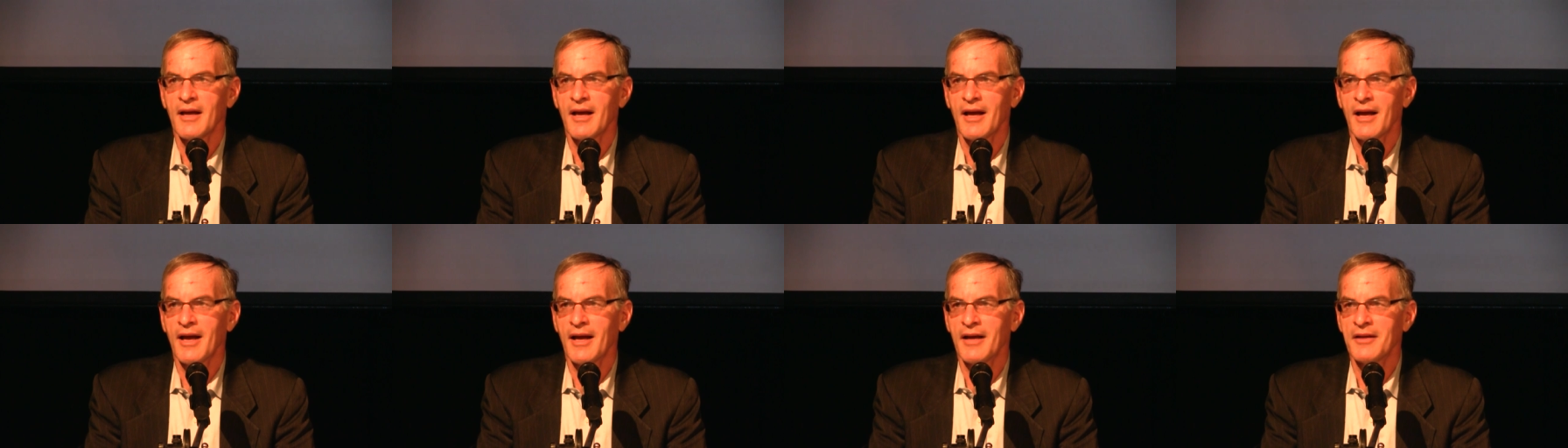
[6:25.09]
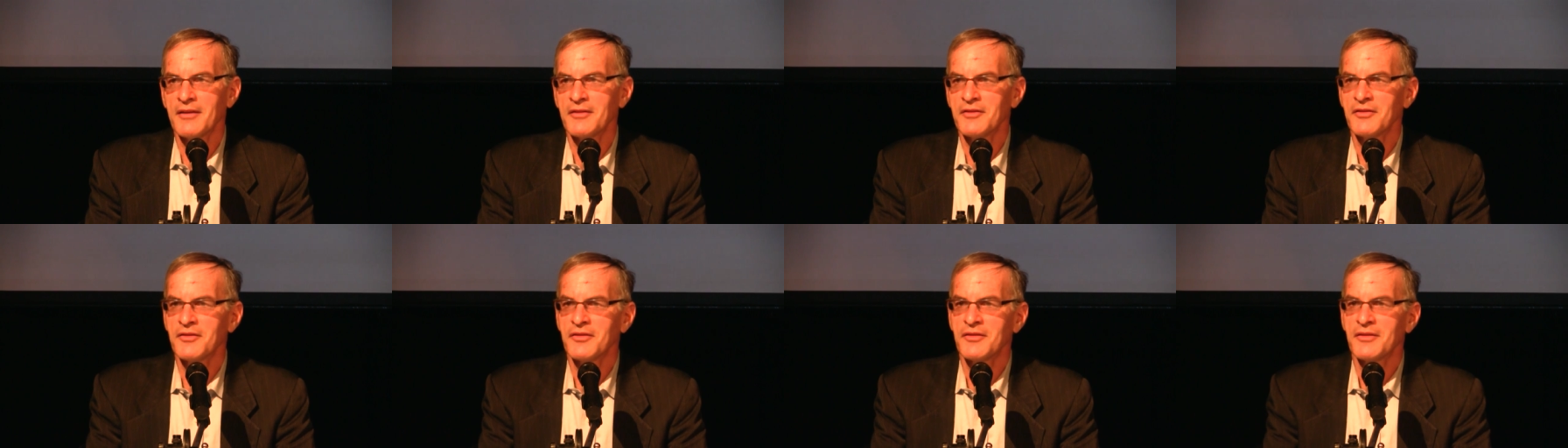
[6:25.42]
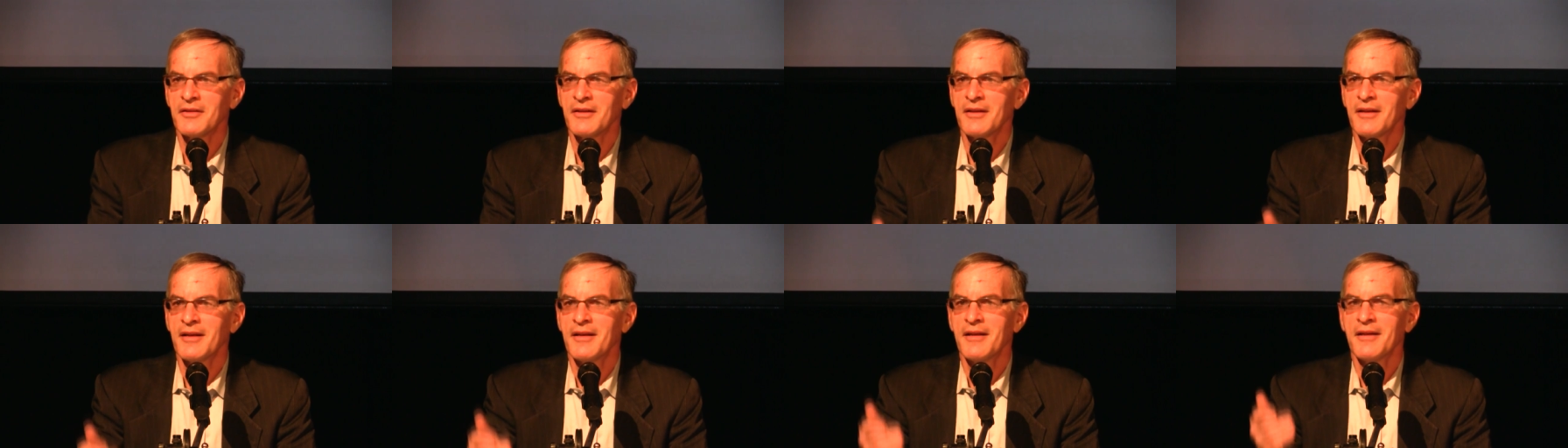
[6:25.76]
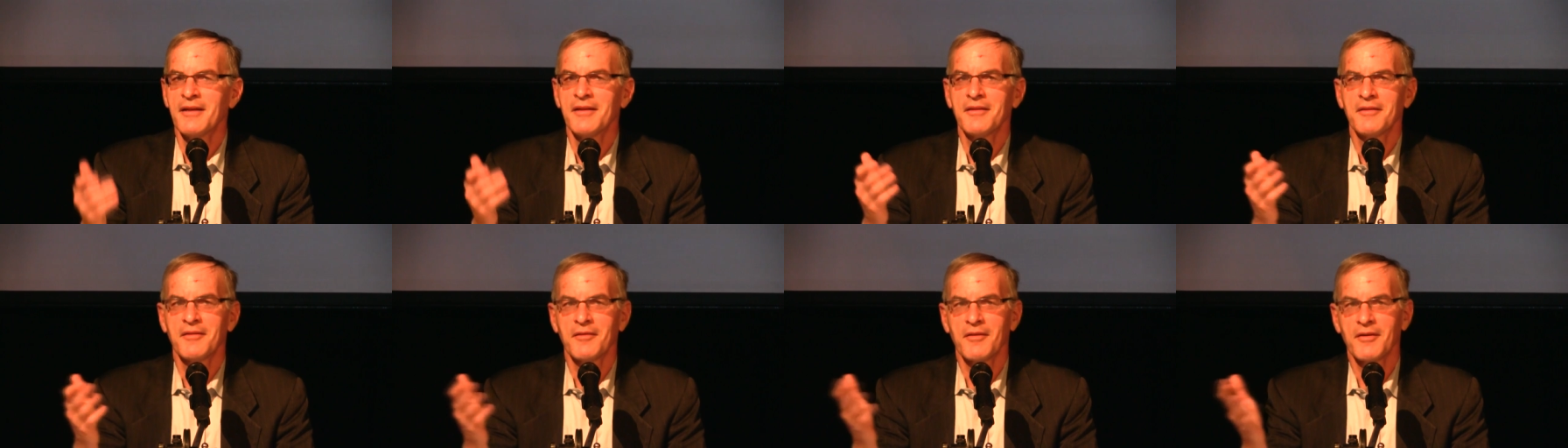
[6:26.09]
as
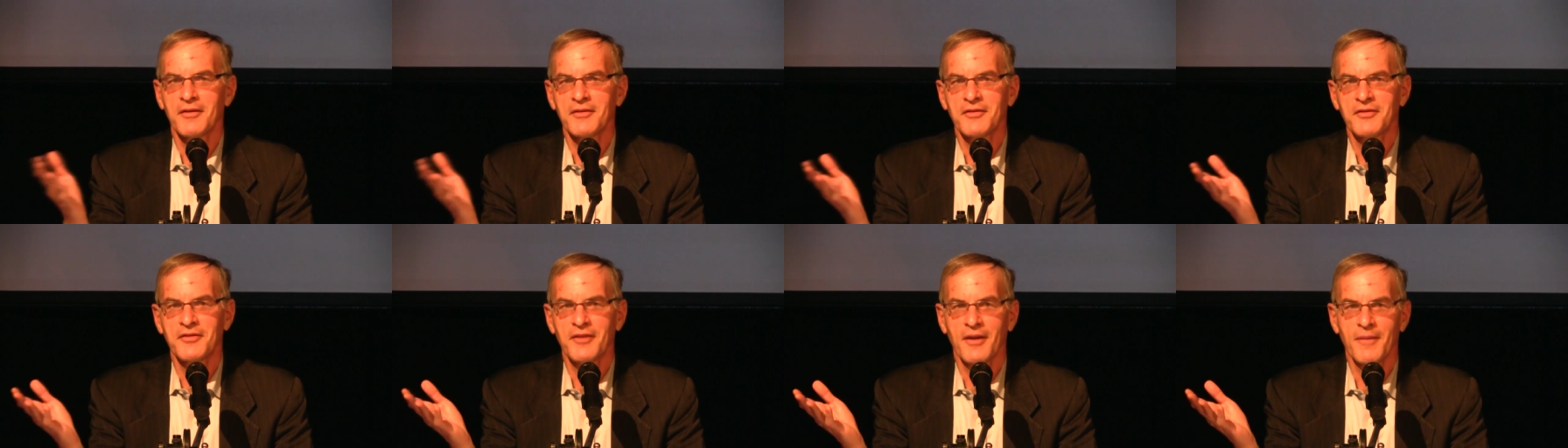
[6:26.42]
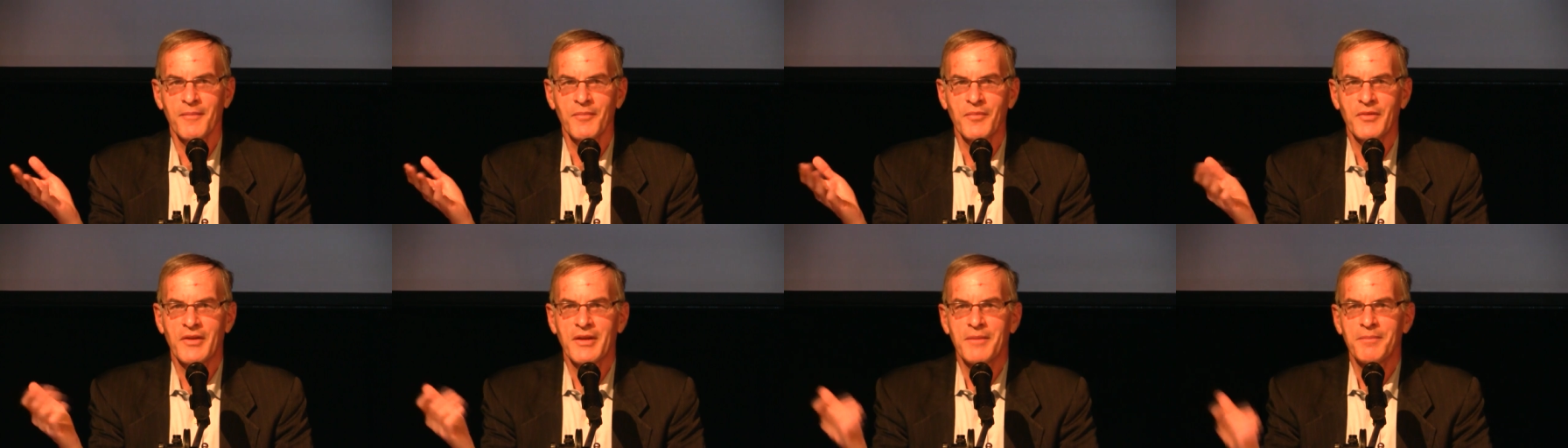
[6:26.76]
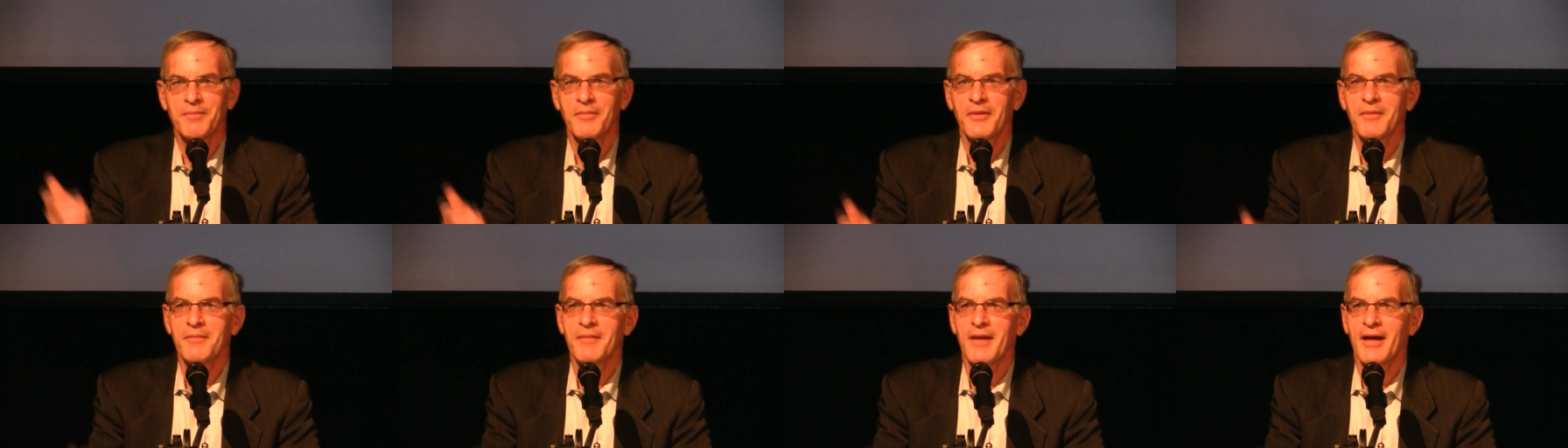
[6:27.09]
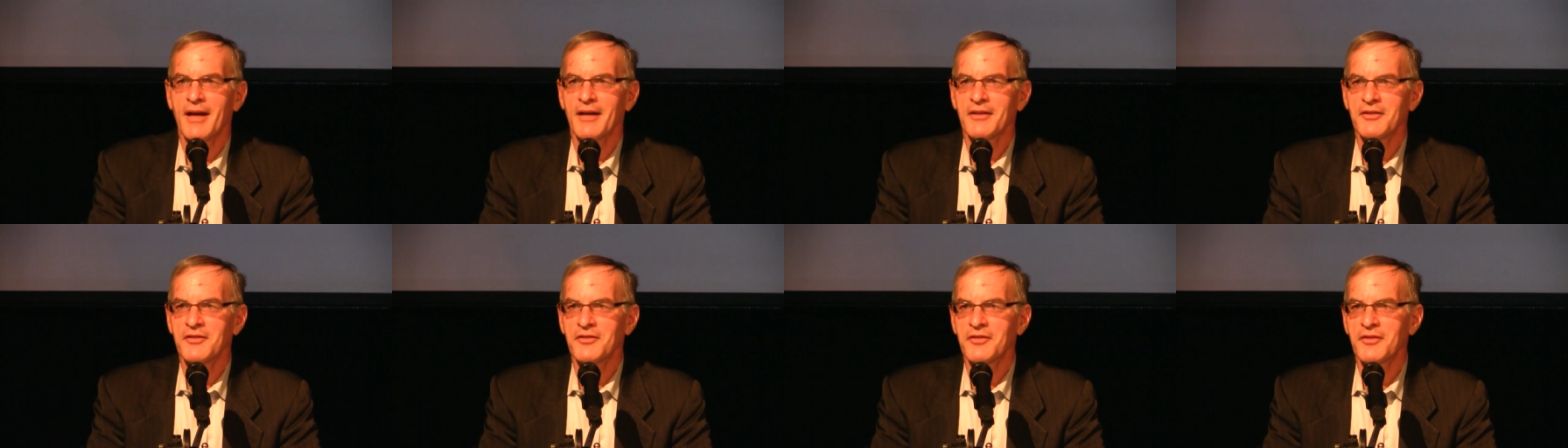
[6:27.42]
there are some
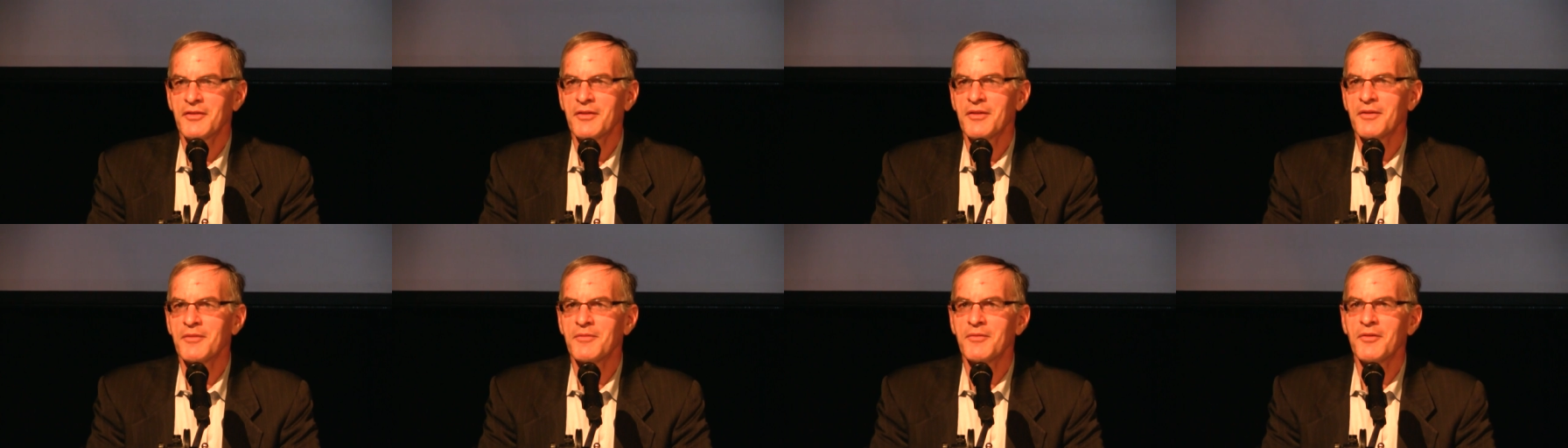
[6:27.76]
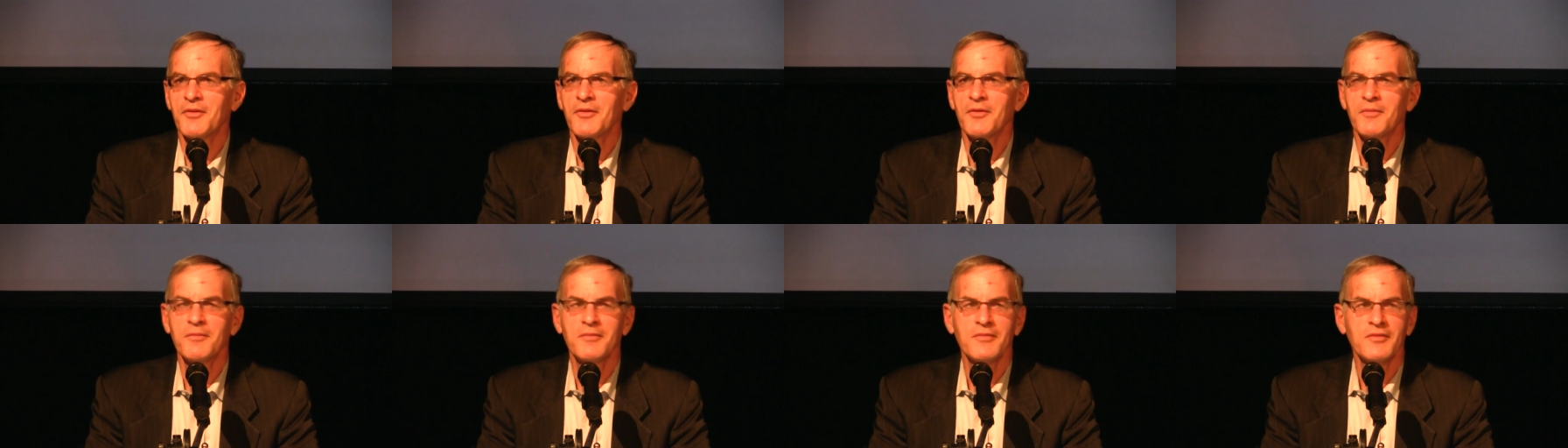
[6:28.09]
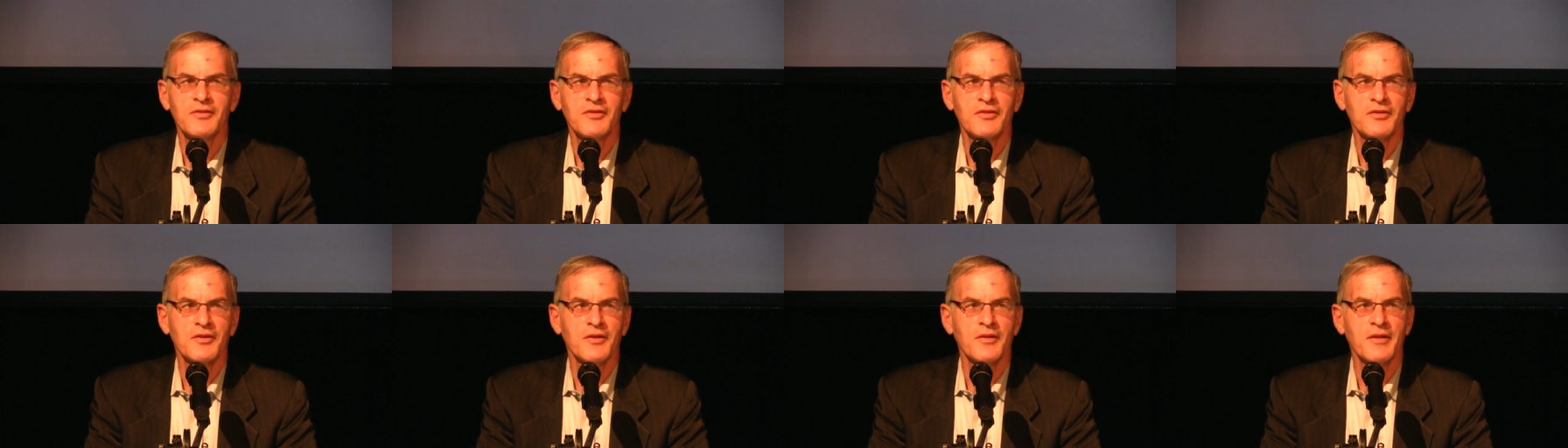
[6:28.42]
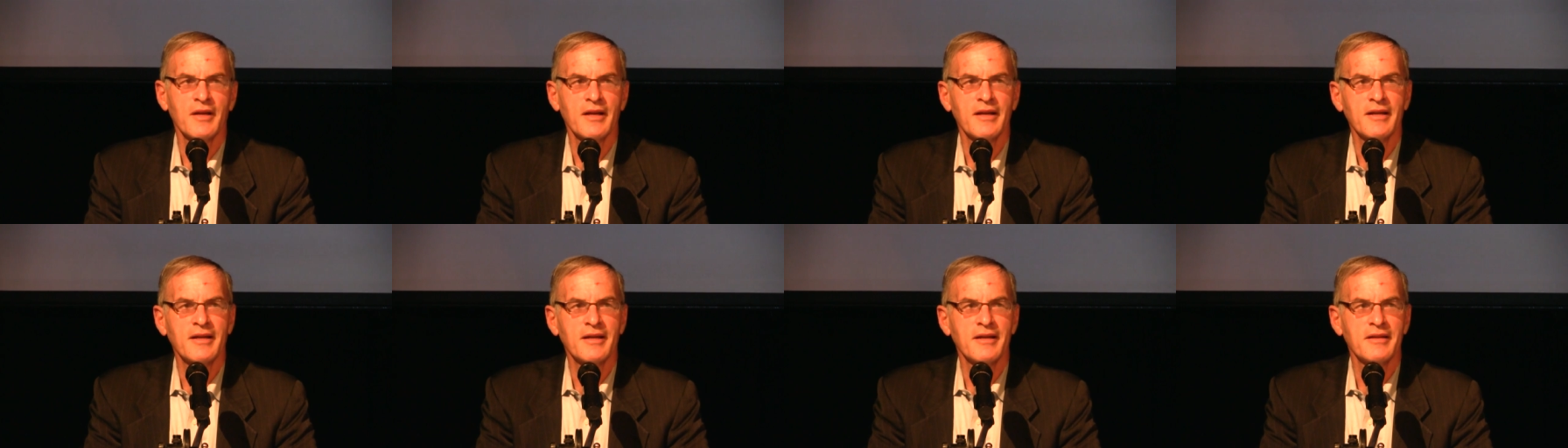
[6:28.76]
diplomats in the room so
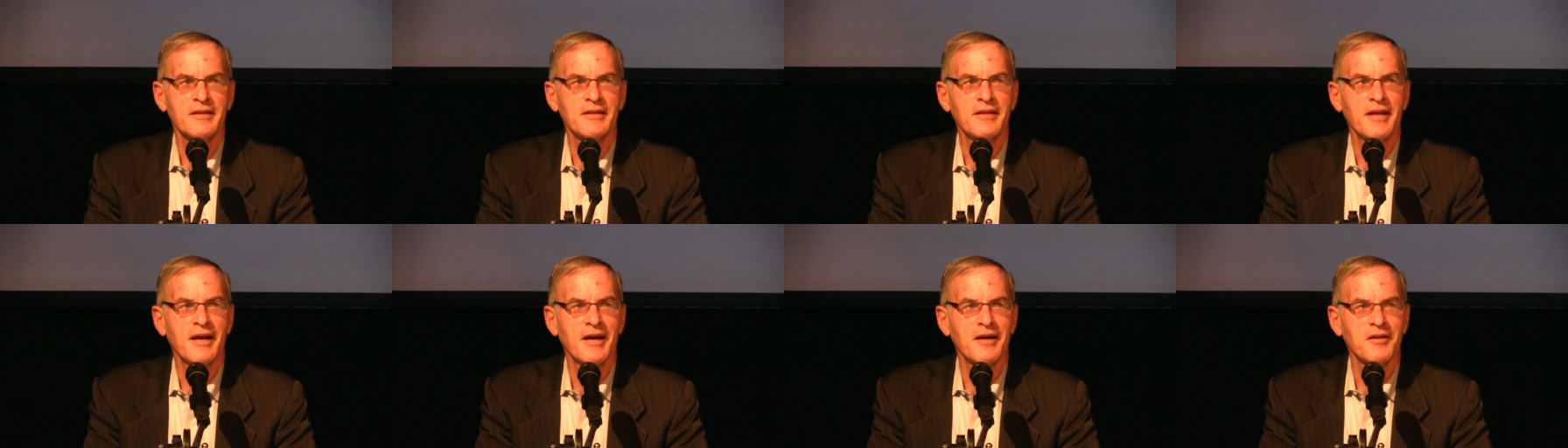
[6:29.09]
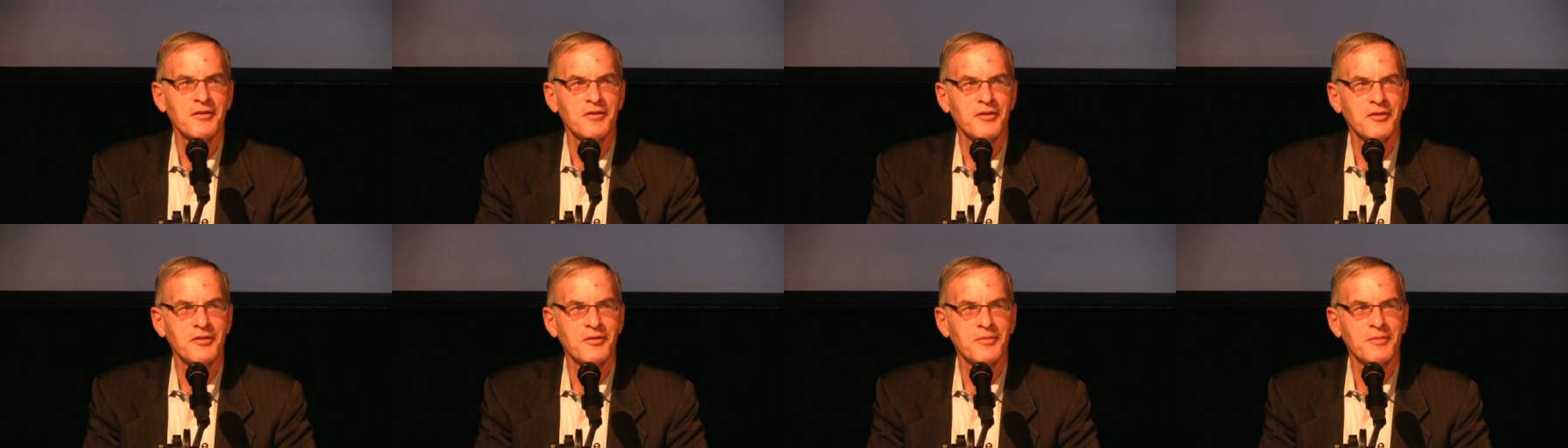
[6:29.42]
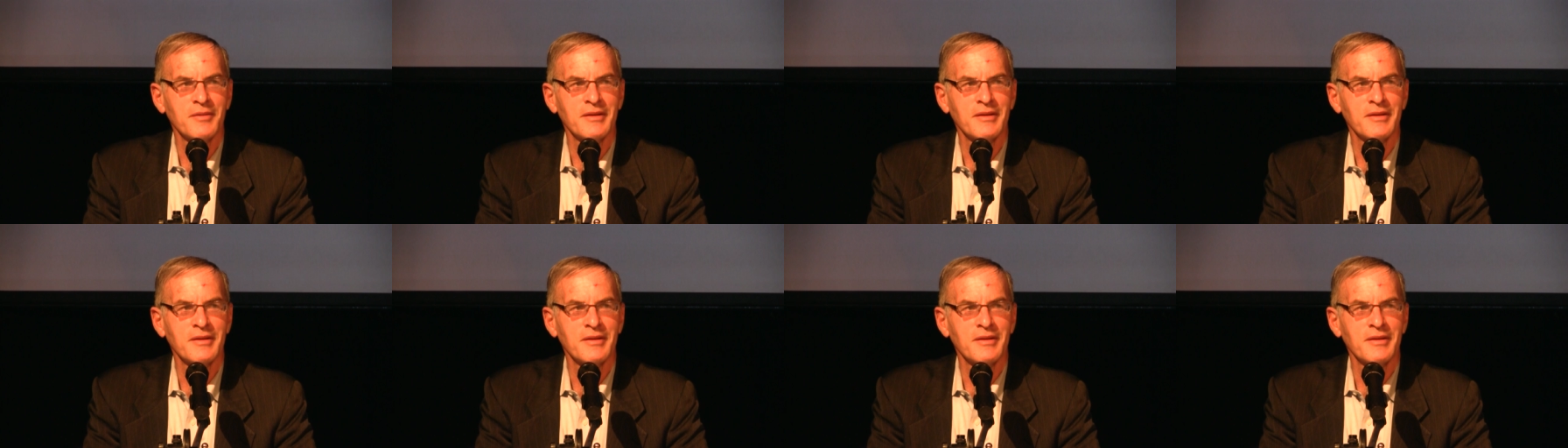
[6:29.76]
they can tell you,